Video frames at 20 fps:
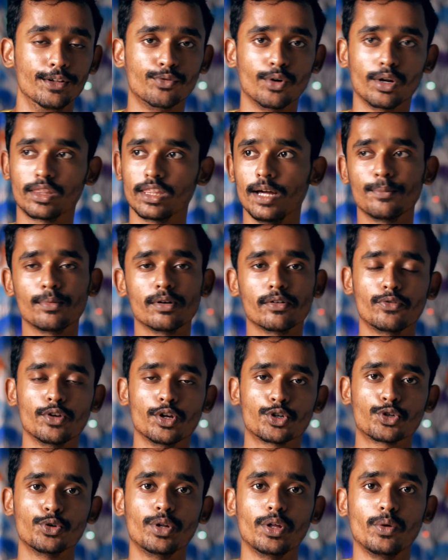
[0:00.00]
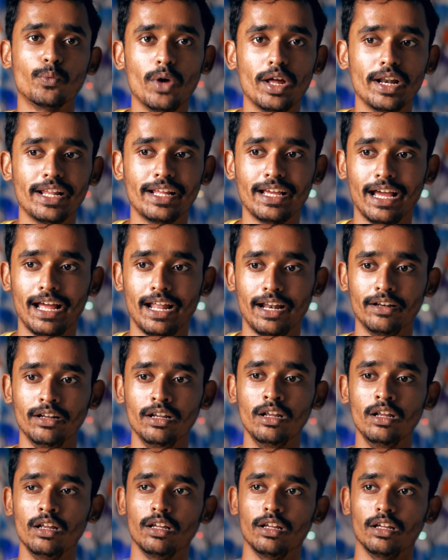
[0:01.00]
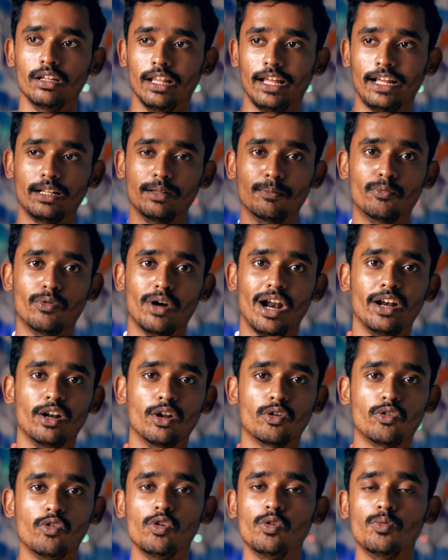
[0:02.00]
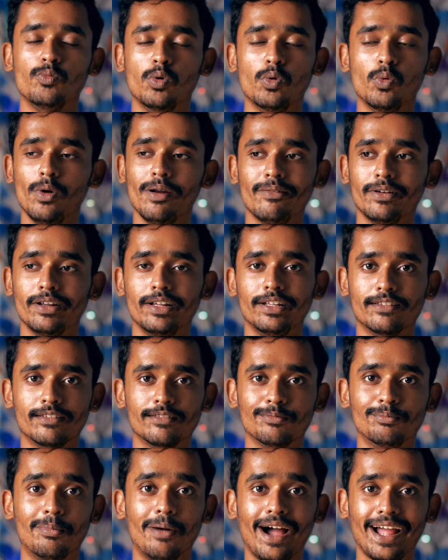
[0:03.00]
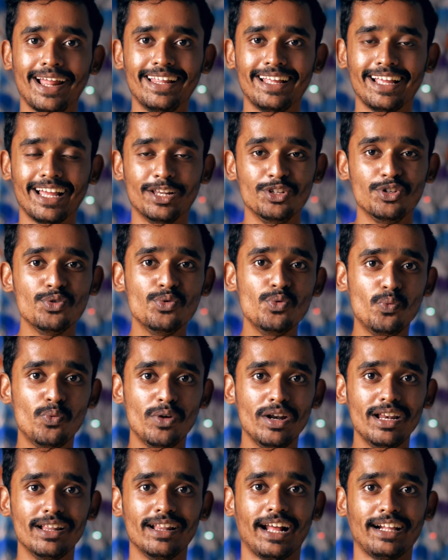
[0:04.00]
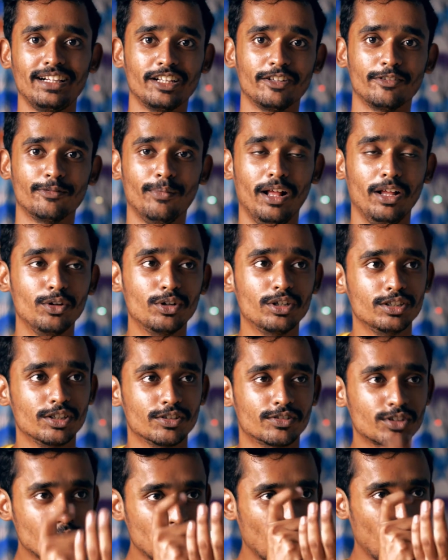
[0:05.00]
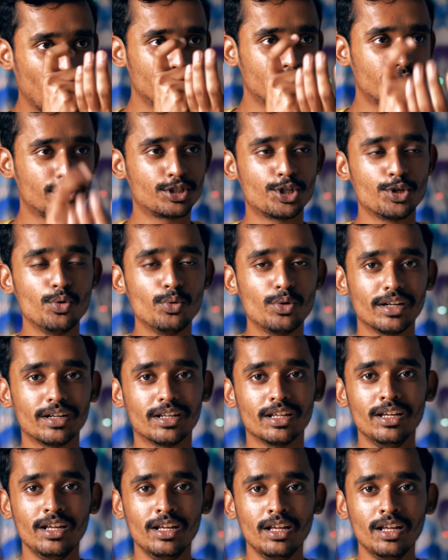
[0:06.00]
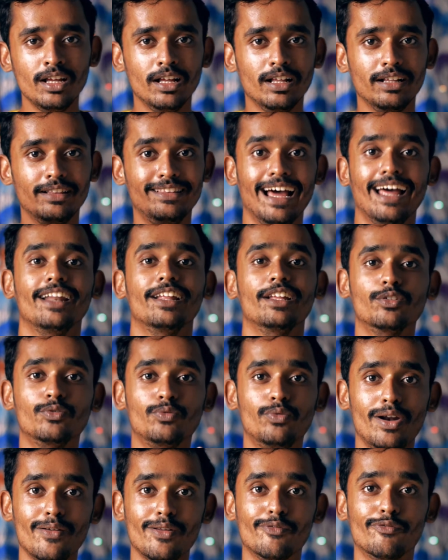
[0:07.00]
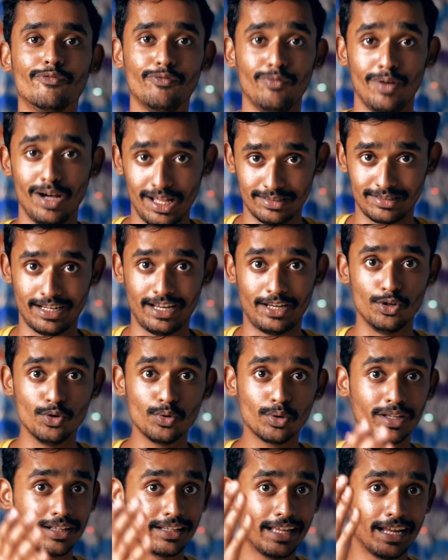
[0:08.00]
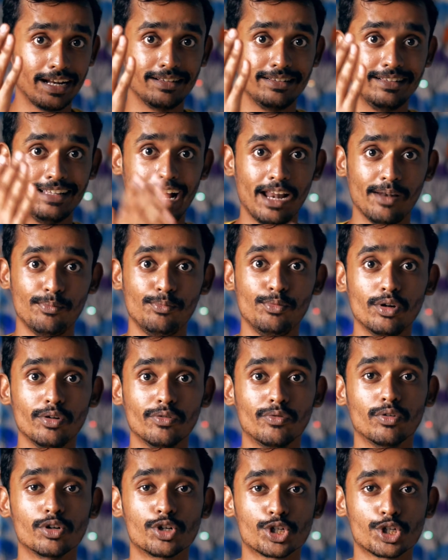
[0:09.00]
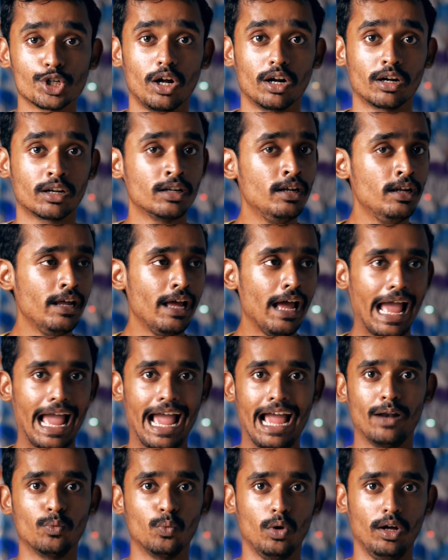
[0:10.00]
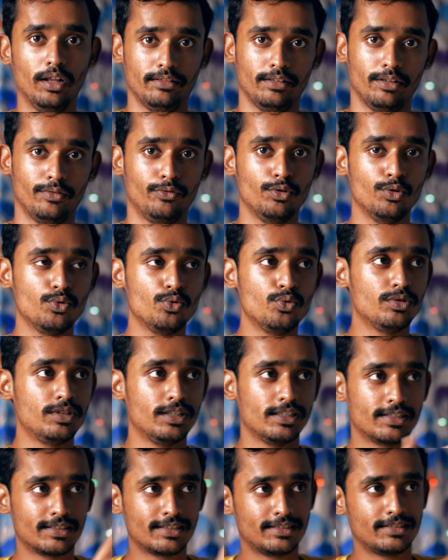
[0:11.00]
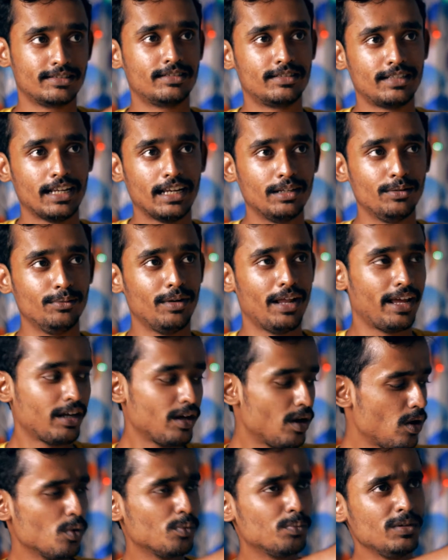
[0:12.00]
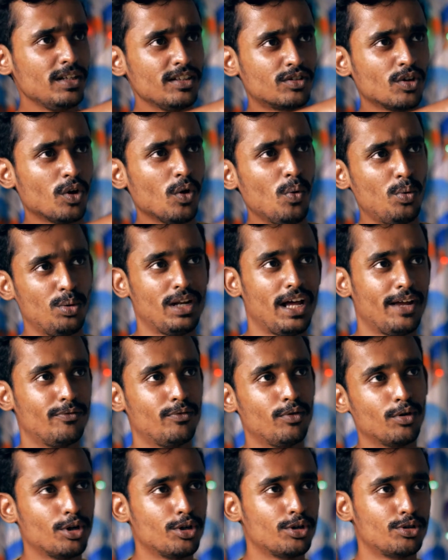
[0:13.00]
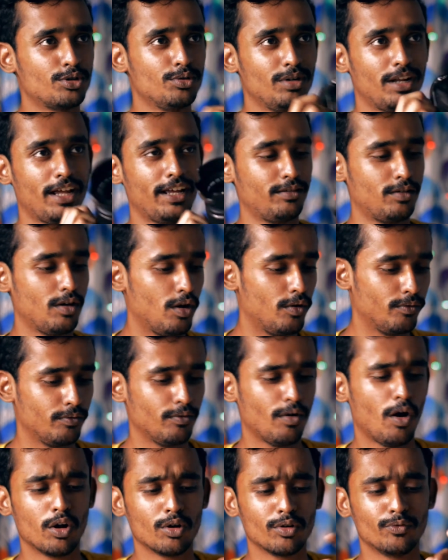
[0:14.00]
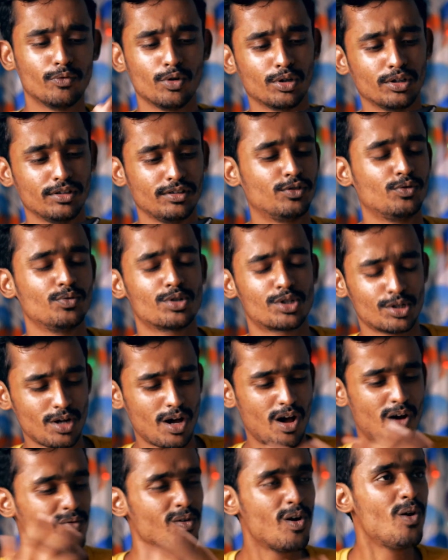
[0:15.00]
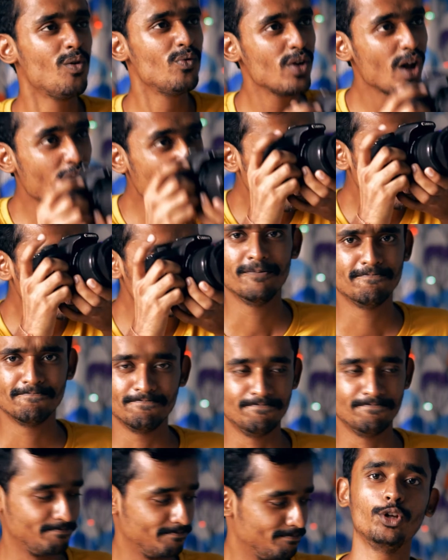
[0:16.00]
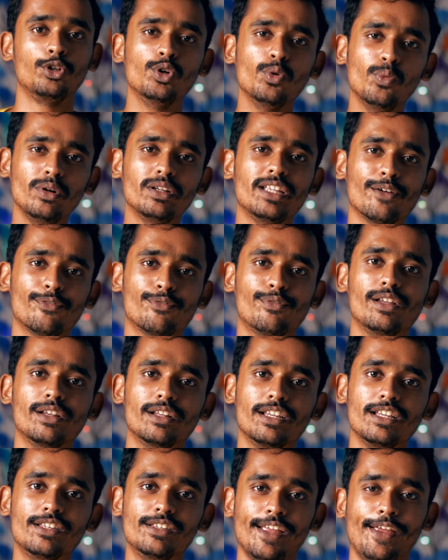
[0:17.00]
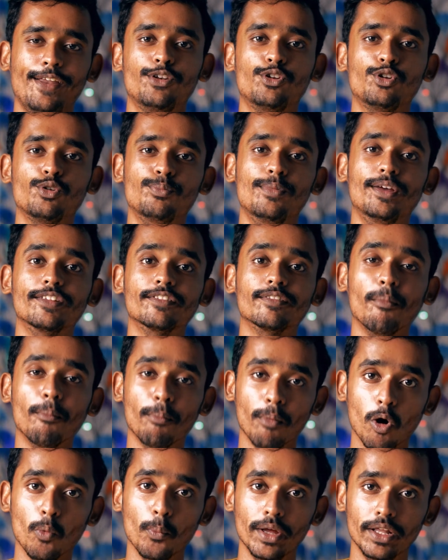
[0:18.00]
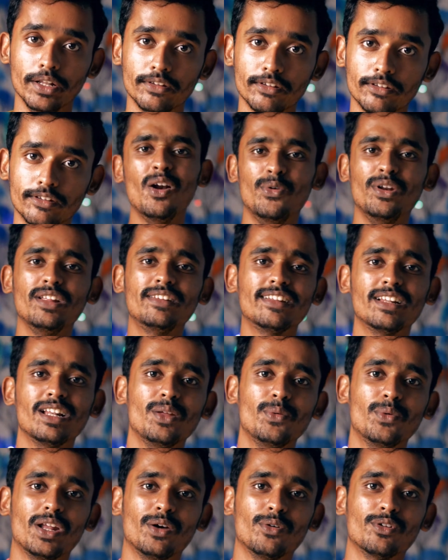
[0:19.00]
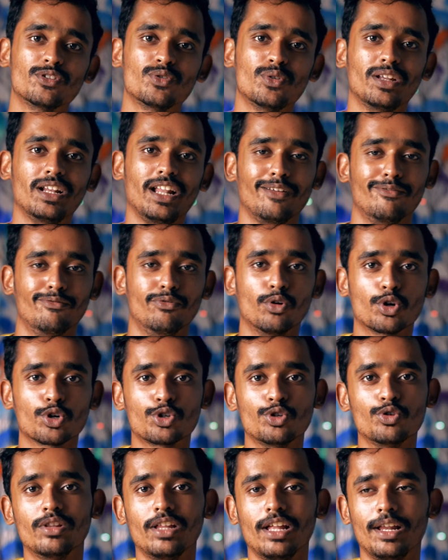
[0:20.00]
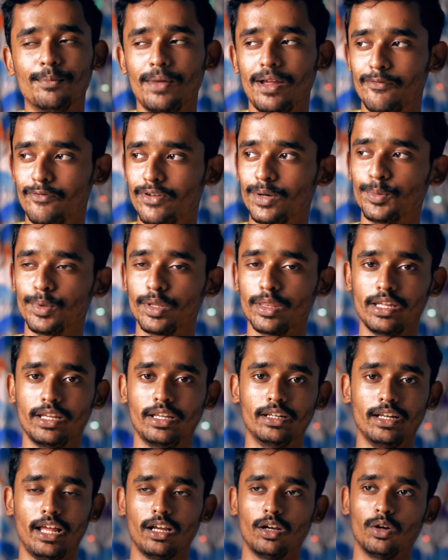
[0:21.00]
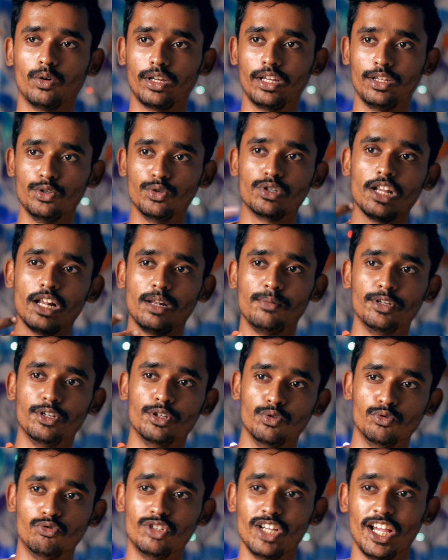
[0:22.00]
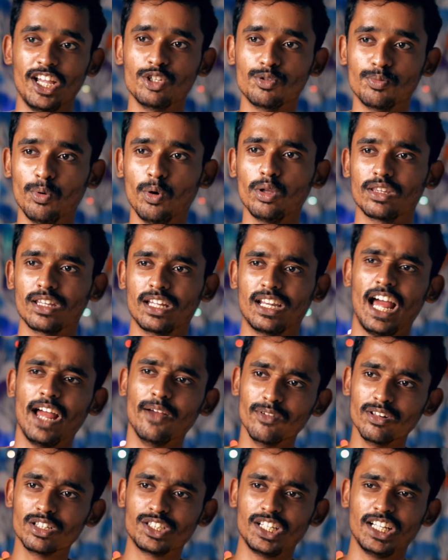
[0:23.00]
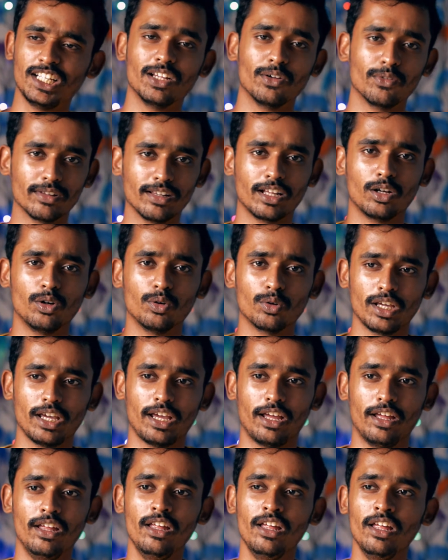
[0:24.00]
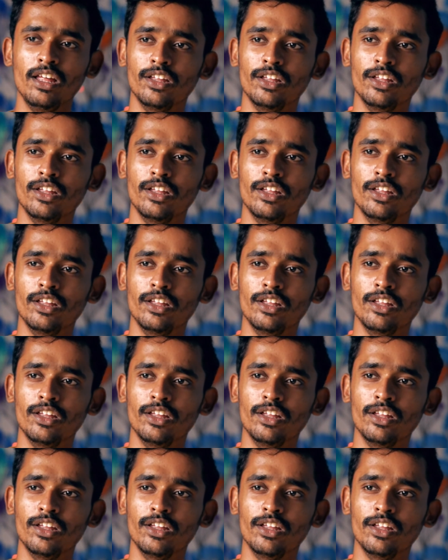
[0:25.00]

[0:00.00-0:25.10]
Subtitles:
For example, if you're shooting wedding and like the bride or groom, whoever is smiling and you really like that smile, you can just go and shoot it. That is very fast, and you can get that beautiful shot at once. If you just tell him like, oh please hold, I forgot to like autofocus is switched off, oh no, and you will definitely tend to miss moments. Recently when I was doing like photo shoots and my friend was saying like, okay, you tell me to change pose and I will change. I was like, okay.